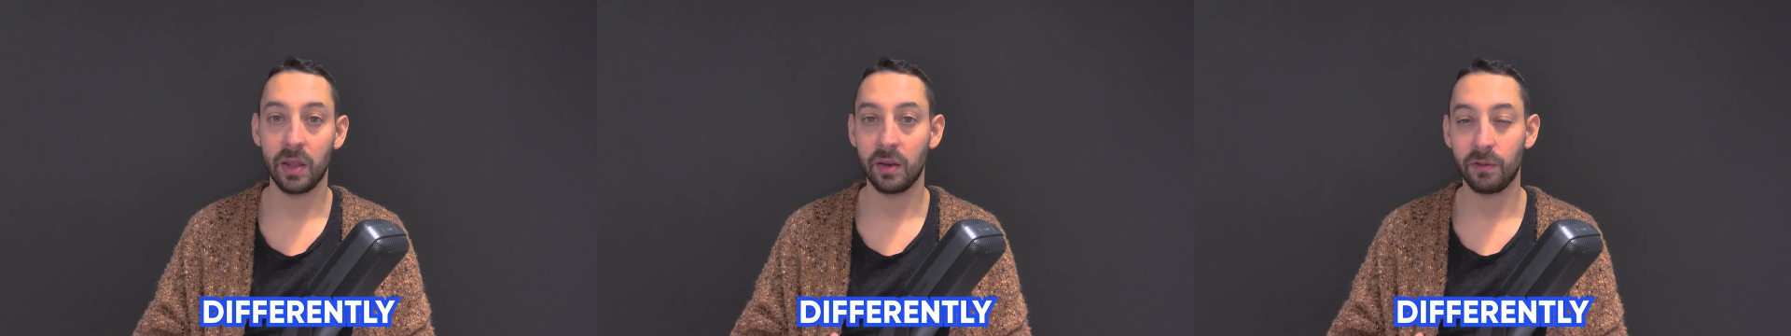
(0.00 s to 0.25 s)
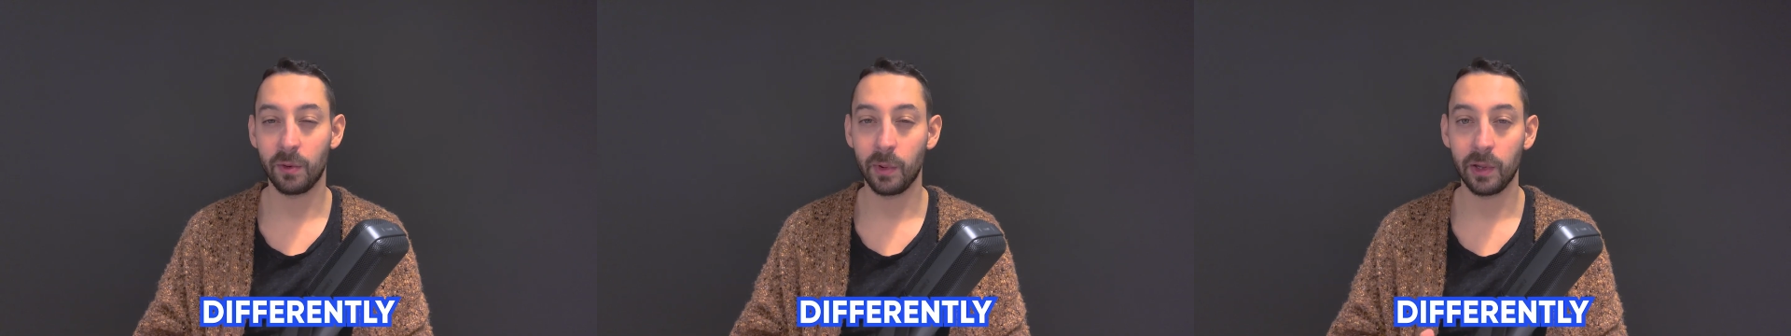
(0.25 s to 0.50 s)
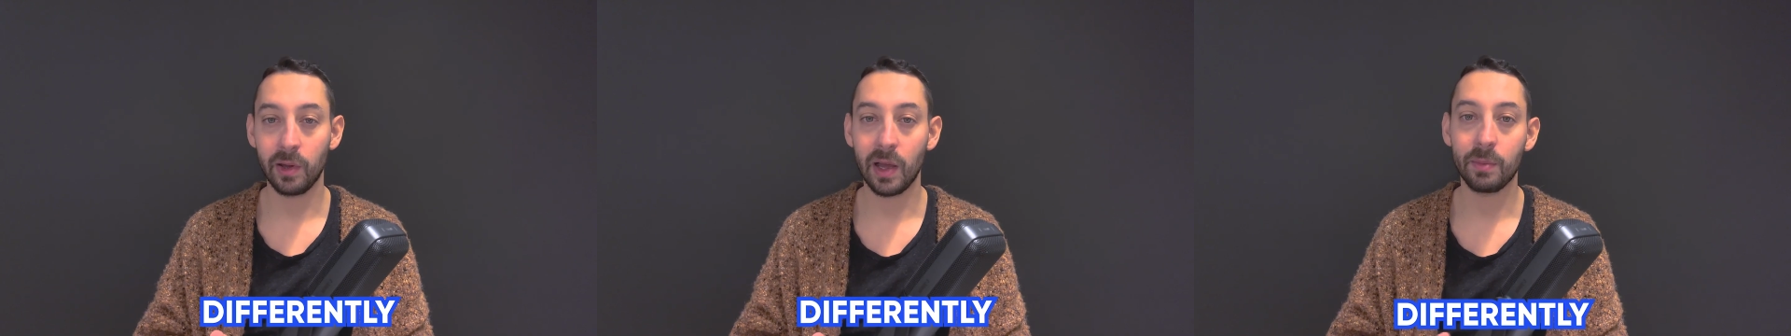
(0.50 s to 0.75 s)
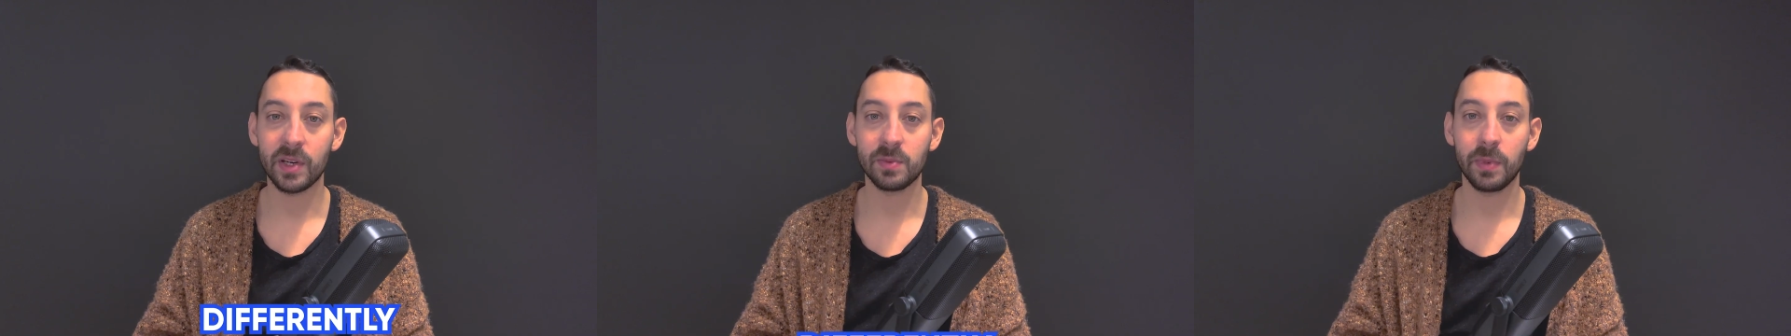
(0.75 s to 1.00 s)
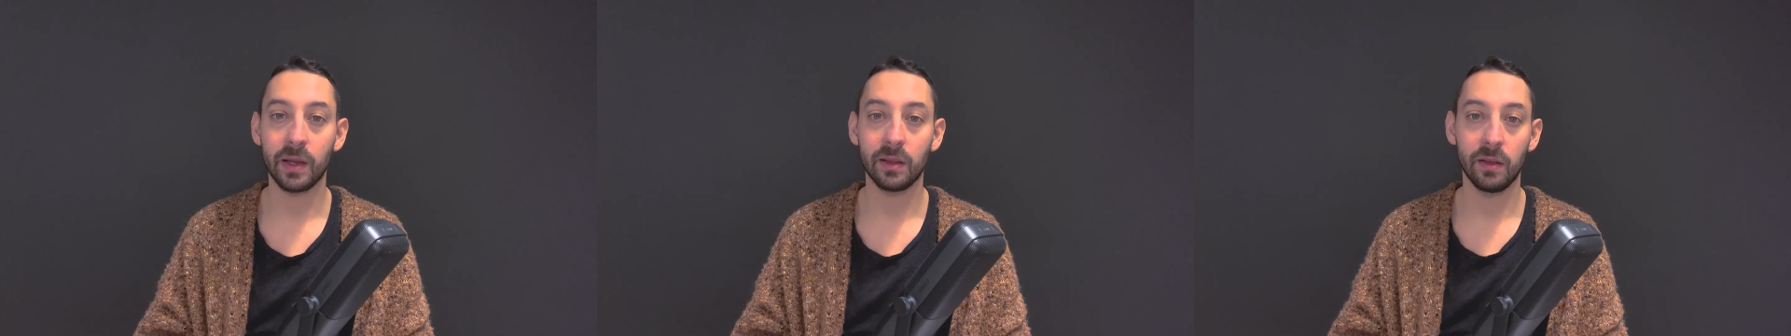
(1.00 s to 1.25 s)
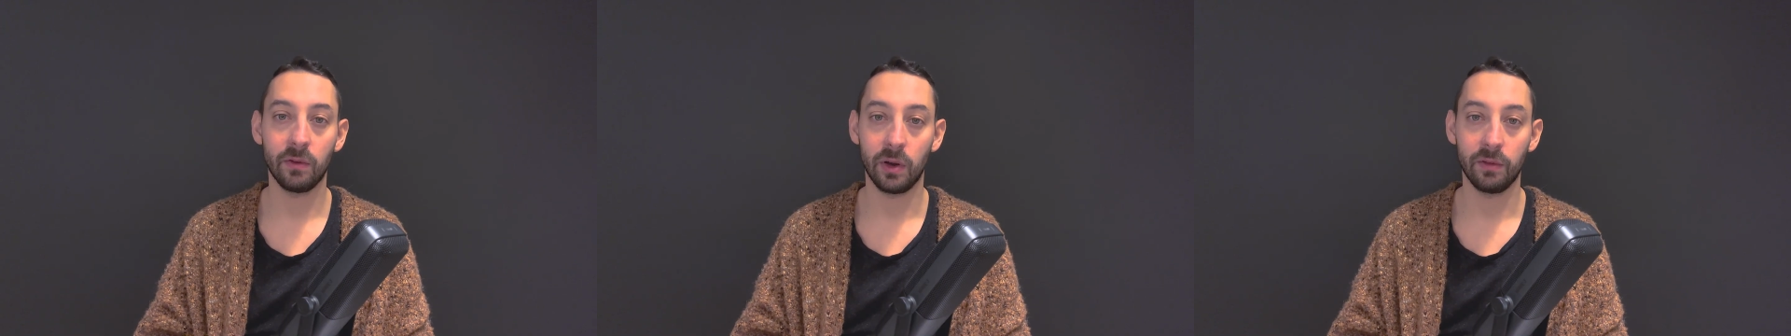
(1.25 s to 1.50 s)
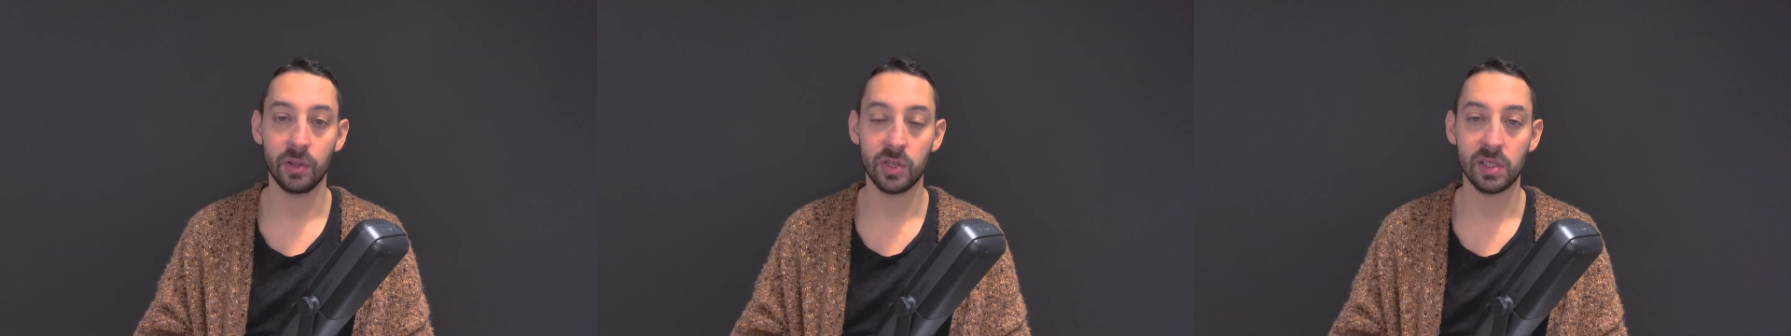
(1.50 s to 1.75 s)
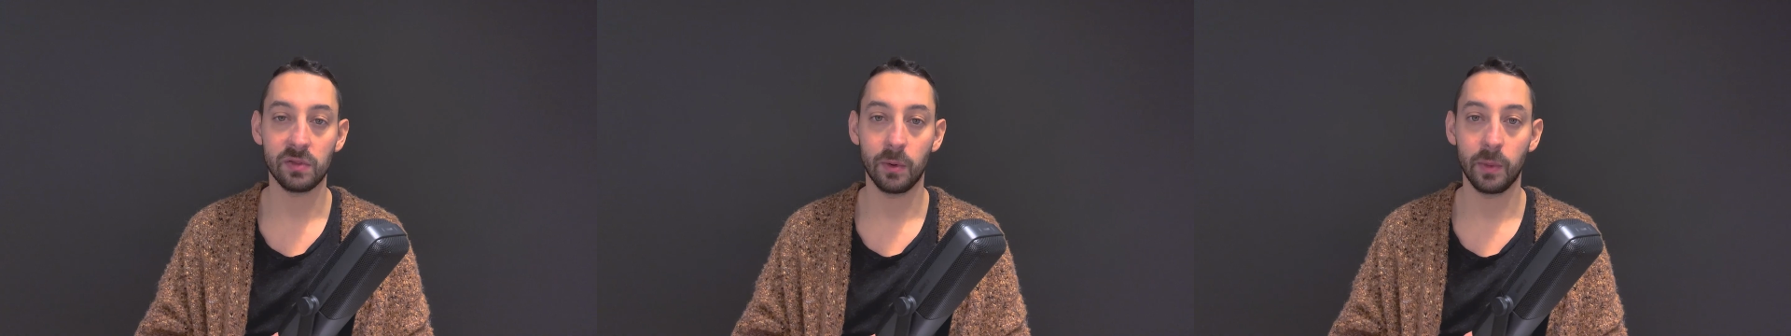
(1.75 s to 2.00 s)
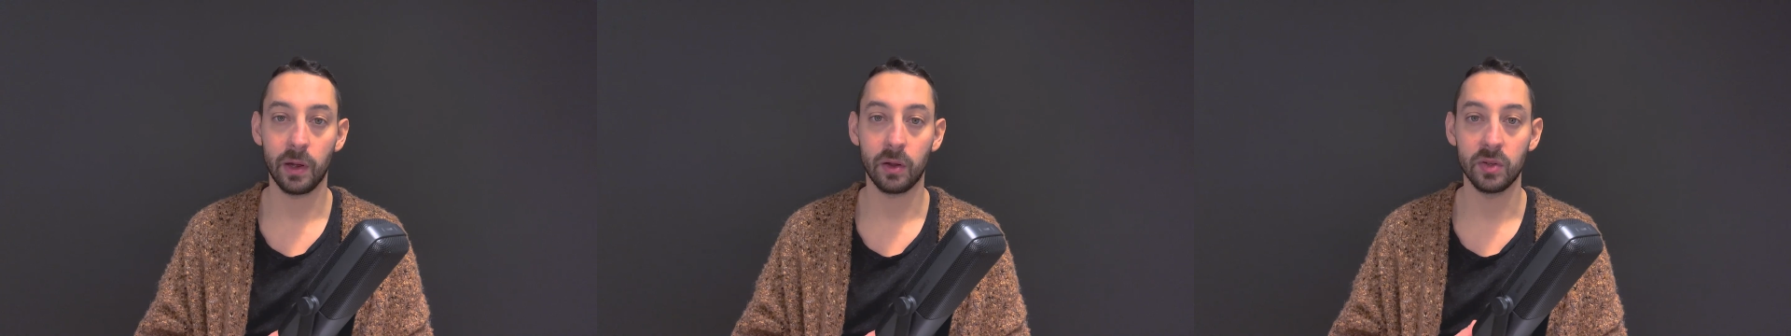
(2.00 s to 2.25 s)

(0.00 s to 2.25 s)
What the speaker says: either from a UI perspective or even just from a